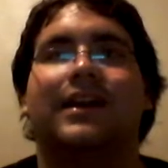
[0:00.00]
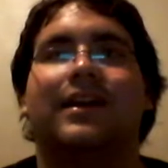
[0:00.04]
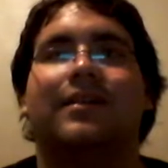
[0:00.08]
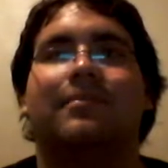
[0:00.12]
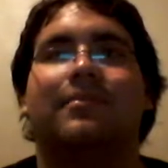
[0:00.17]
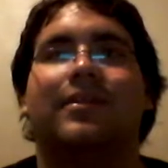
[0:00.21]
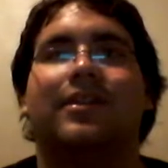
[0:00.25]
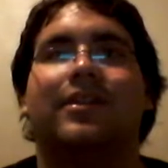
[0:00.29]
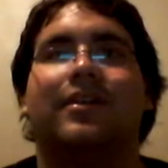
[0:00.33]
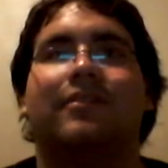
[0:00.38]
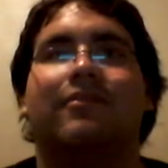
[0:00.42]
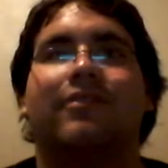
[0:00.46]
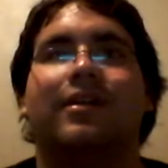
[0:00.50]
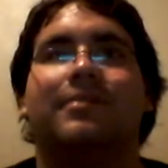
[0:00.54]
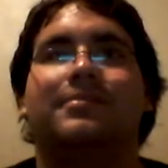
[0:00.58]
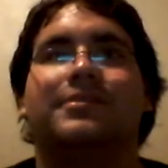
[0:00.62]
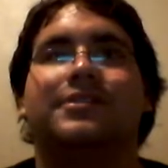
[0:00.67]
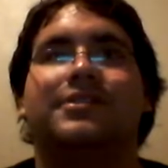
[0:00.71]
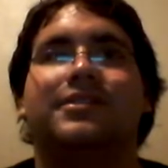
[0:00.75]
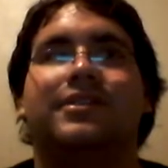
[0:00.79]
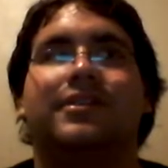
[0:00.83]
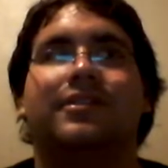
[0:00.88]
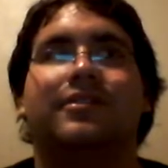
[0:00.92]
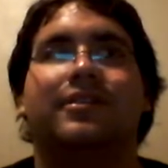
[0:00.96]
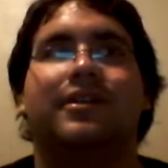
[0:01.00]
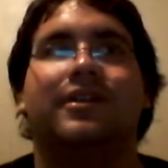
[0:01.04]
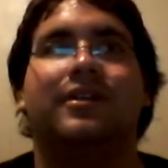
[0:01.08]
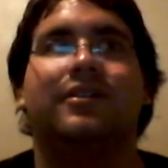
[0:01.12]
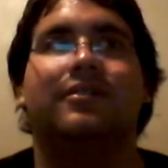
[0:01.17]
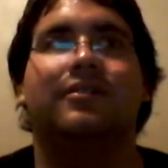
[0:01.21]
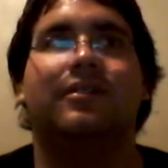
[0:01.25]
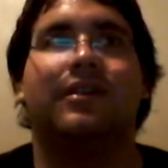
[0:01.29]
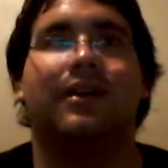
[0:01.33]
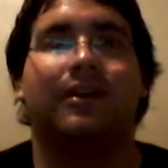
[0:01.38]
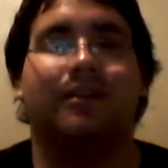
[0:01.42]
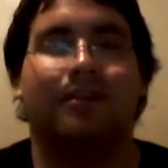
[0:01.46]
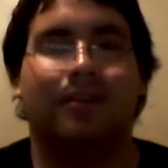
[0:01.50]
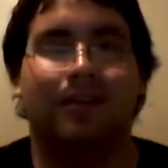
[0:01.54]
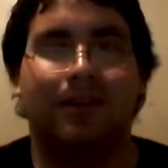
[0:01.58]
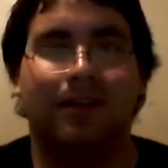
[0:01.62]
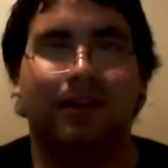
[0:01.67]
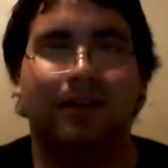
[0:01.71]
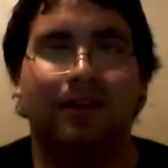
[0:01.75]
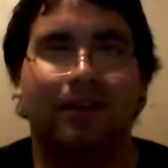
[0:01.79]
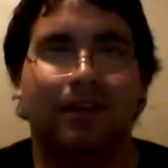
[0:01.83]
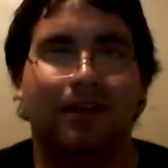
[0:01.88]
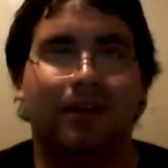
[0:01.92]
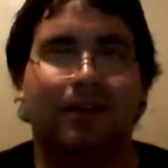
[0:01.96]
again, but then Rey Mysterio like
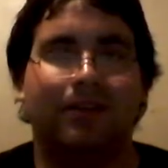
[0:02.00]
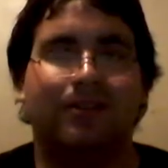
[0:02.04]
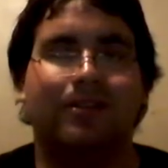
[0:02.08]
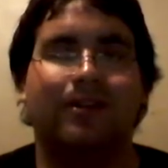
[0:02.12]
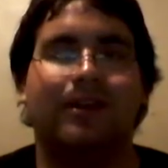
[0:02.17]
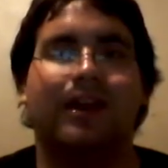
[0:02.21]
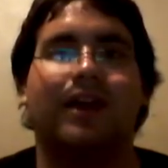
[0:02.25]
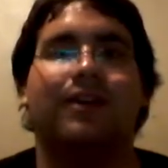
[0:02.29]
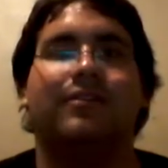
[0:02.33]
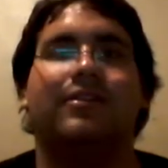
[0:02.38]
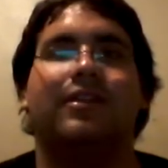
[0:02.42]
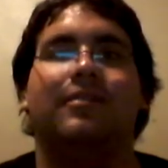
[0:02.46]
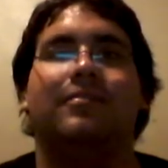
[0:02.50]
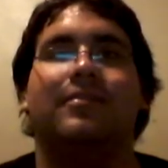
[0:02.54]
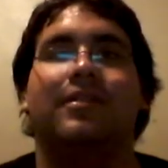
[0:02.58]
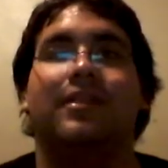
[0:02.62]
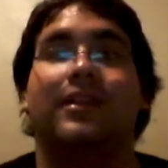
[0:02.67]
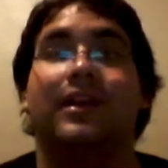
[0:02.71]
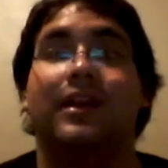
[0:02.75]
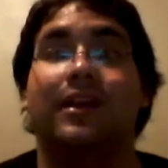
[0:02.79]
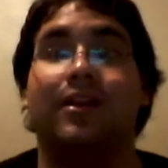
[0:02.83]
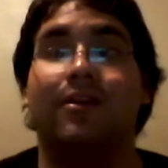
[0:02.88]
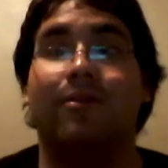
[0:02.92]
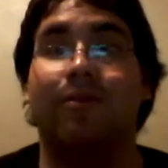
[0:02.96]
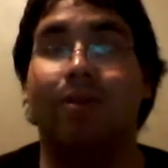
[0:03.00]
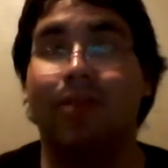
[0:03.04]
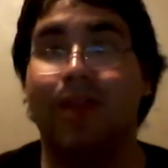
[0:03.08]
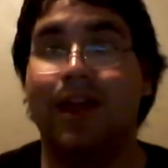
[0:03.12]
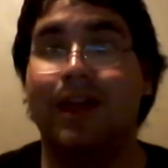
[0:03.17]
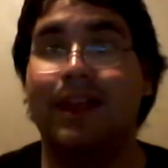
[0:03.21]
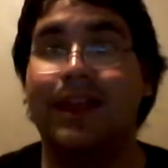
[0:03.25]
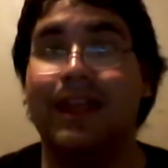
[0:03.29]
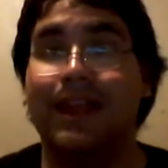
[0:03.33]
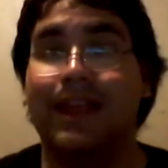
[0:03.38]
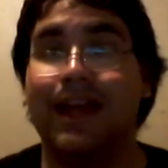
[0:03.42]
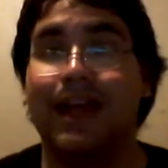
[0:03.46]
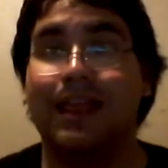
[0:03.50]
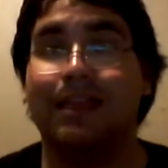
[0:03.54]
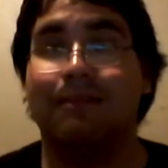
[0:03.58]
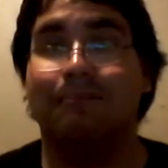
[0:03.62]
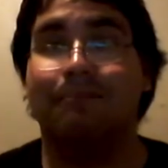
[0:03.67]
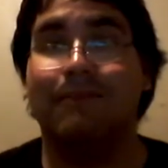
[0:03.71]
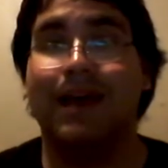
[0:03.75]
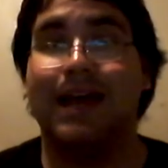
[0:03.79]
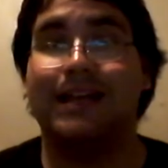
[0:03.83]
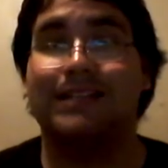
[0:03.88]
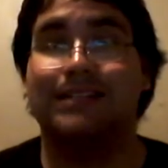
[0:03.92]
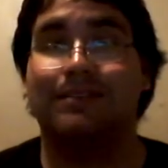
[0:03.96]
took out D Malenko and then he got the
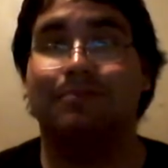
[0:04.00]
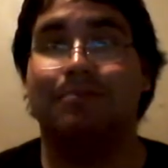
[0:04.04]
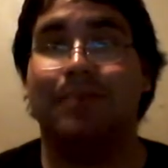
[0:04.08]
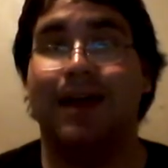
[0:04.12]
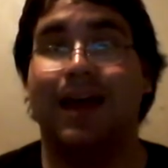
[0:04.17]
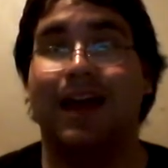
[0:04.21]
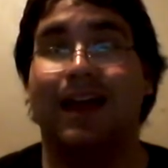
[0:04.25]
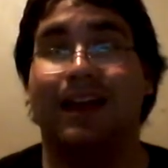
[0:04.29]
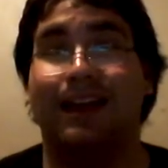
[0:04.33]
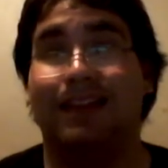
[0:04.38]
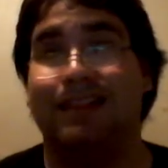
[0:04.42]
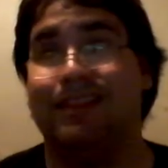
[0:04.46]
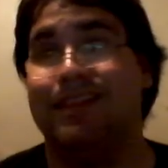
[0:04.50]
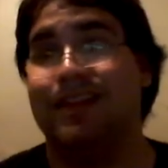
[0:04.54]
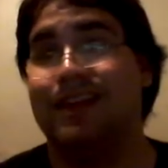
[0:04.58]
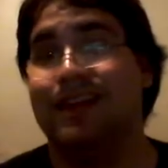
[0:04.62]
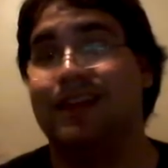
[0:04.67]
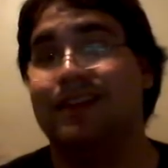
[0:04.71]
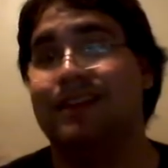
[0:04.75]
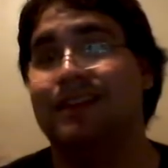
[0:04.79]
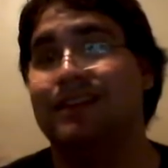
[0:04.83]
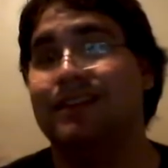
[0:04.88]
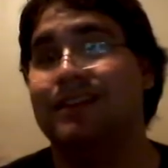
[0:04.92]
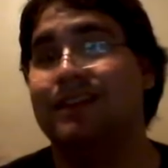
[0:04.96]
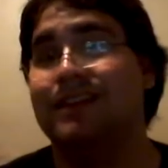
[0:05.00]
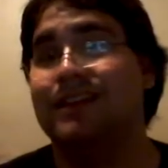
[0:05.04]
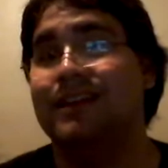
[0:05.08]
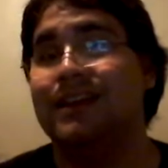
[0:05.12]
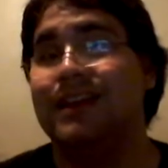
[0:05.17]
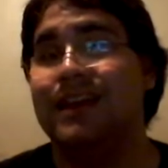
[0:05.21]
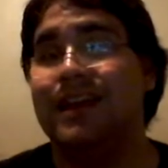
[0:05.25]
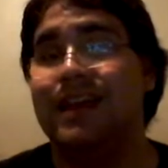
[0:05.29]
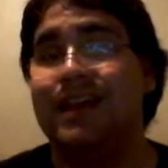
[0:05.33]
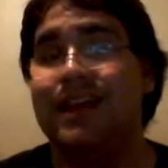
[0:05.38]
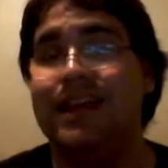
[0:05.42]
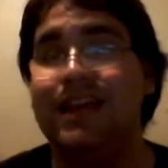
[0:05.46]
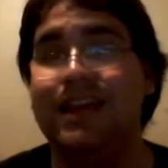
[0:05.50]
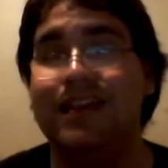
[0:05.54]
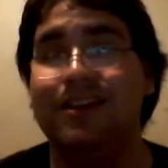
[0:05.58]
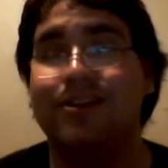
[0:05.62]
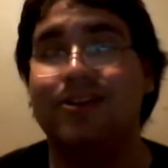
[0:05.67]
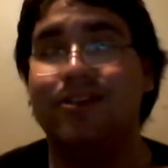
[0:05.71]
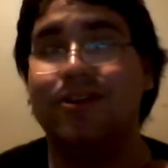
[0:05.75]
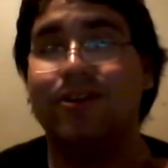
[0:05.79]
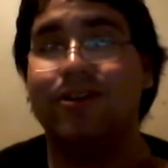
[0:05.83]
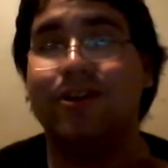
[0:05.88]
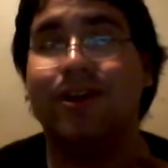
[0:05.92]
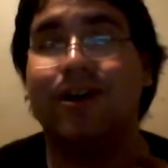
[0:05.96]
mask back. And then he
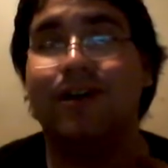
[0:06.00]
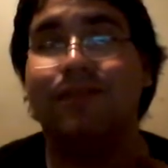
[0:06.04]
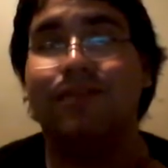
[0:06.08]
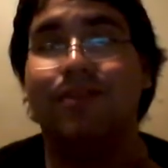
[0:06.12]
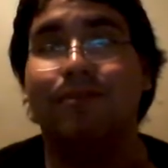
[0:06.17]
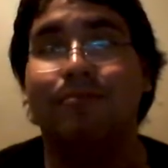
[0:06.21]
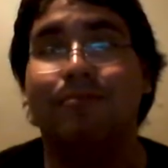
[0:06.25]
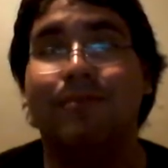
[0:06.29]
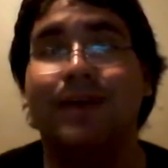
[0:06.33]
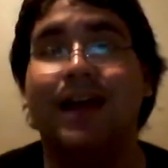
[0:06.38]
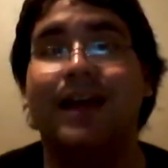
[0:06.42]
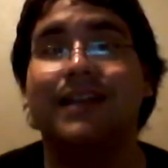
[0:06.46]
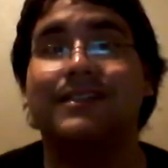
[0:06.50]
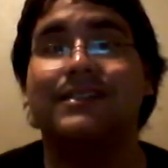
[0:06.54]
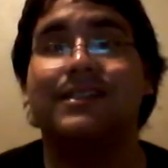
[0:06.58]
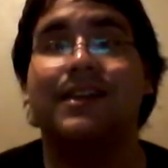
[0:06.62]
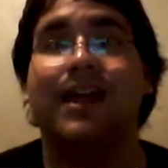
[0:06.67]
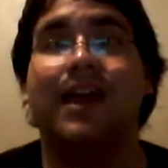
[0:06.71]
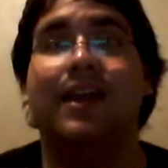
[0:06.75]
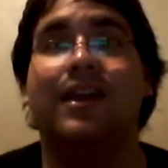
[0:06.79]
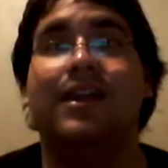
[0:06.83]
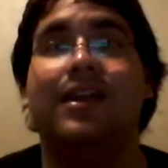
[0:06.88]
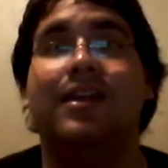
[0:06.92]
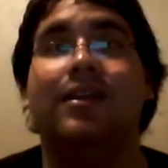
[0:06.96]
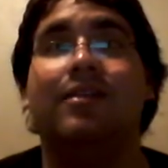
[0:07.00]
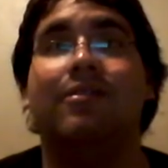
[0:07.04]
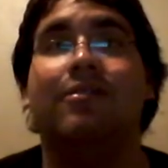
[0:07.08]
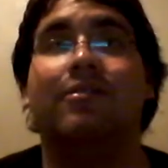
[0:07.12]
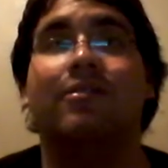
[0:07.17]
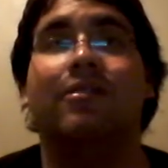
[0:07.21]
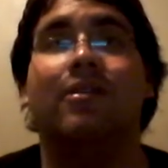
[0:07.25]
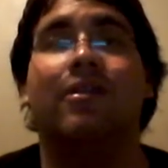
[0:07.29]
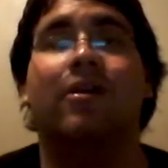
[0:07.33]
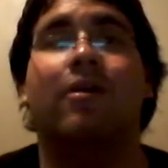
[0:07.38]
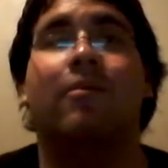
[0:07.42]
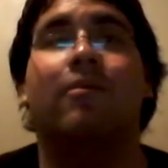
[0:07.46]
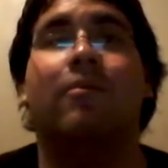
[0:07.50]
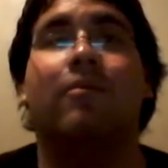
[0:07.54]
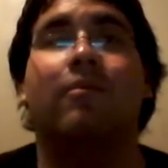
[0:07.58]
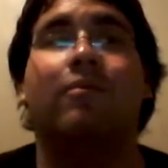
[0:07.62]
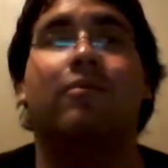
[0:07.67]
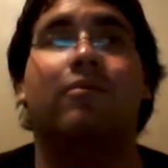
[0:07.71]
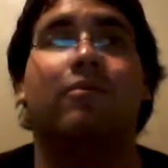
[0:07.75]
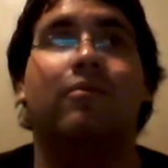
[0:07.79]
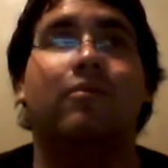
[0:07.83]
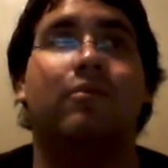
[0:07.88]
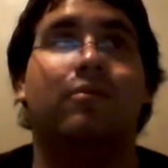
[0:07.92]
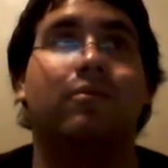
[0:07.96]
took off the mask that he
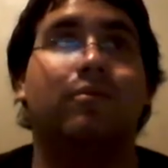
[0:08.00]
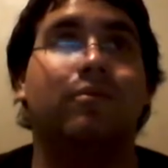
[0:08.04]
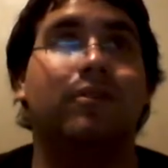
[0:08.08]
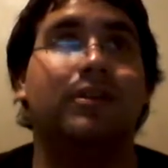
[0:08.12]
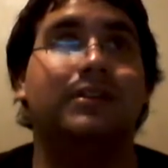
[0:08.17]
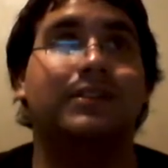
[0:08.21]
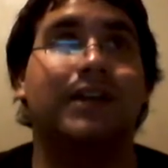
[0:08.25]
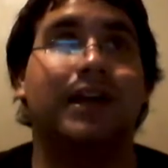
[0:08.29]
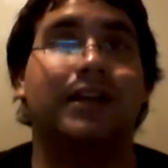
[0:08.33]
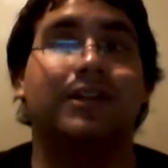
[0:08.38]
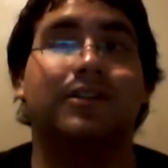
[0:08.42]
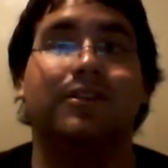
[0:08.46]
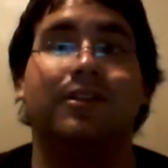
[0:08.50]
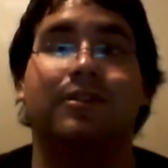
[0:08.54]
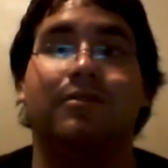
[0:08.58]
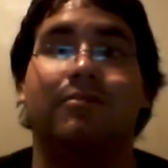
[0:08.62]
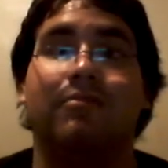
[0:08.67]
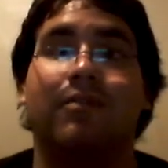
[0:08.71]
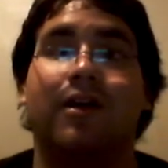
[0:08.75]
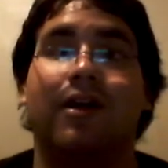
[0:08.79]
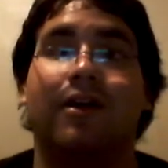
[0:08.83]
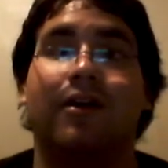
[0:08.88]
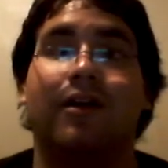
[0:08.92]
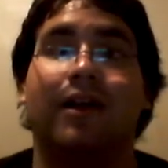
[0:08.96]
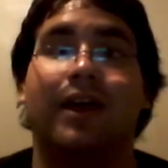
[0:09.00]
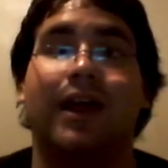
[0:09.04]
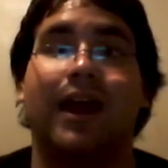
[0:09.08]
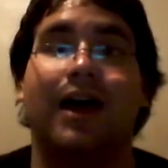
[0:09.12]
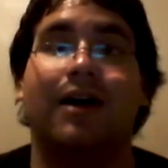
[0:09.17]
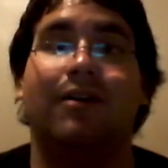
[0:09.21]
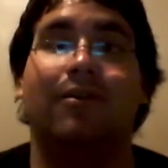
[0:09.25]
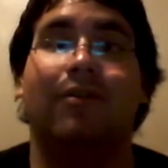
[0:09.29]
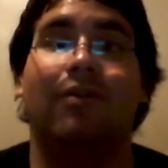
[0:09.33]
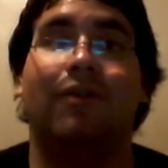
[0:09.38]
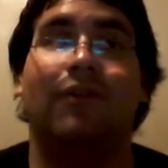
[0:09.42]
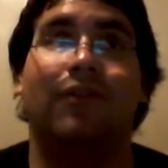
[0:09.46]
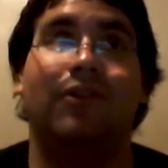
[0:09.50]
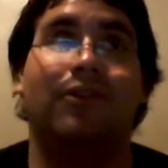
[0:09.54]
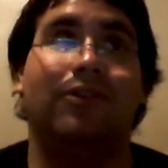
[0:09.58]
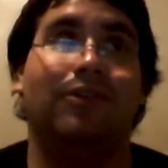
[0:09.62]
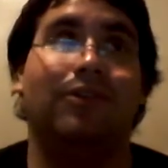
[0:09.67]
was actually wearing out